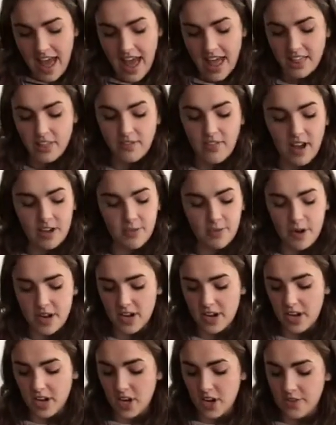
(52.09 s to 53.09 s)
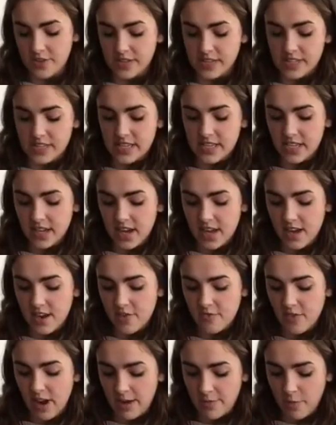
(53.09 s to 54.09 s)
and the red one goes to the
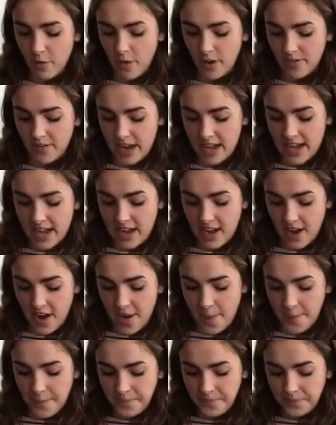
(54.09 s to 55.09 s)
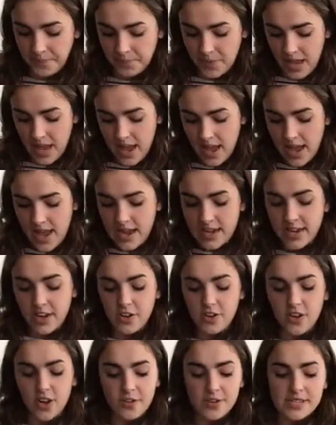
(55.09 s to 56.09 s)
red port right here. Now
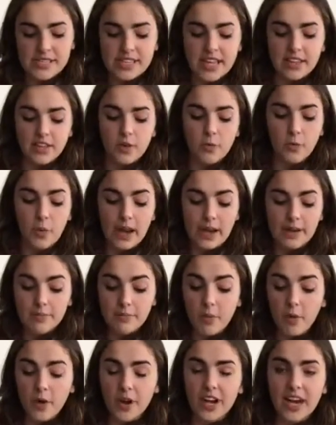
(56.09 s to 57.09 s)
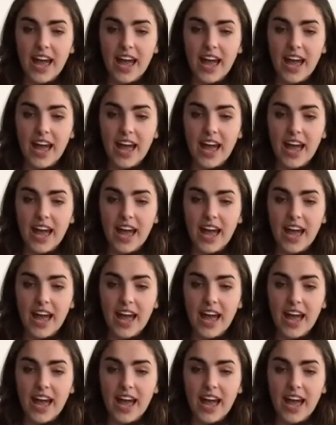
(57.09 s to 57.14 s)
you notice that the white port